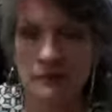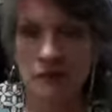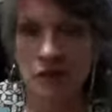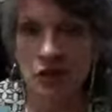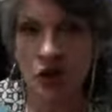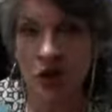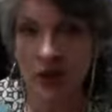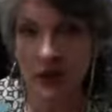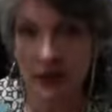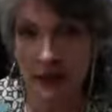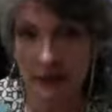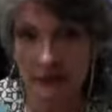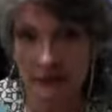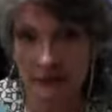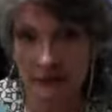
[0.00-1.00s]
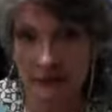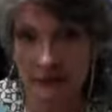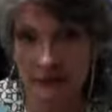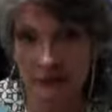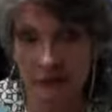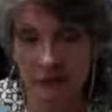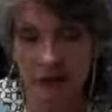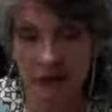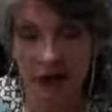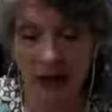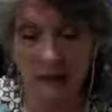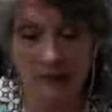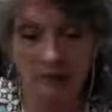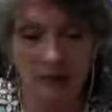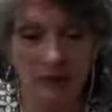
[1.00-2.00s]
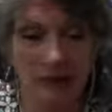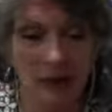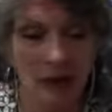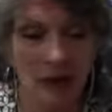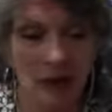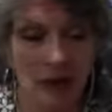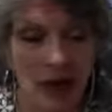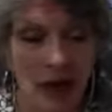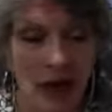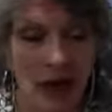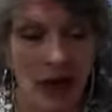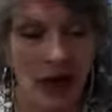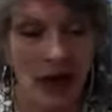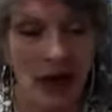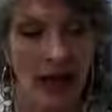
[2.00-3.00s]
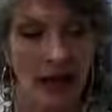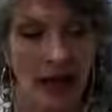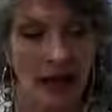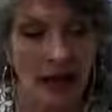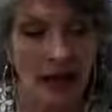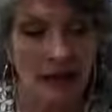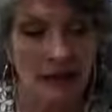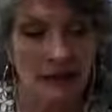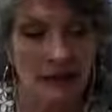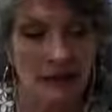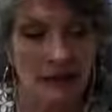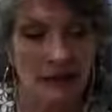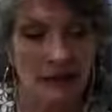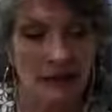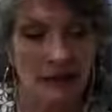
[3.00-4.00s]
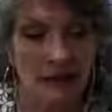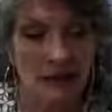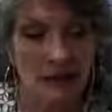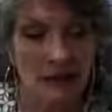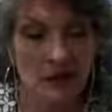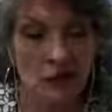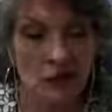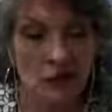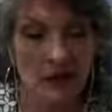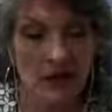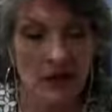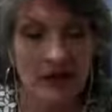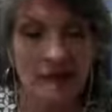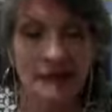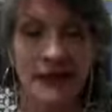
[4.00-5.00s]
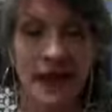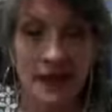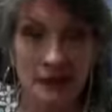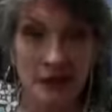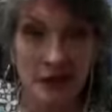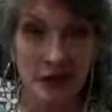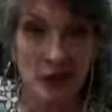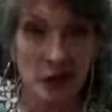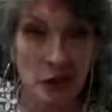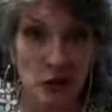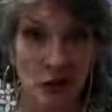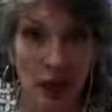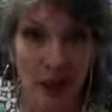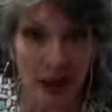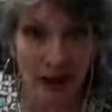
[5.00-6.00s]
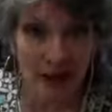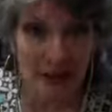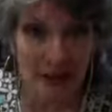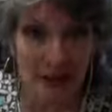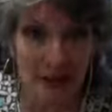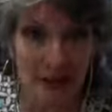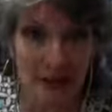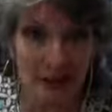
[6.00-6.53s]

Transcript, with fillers: targeting right and when i left the us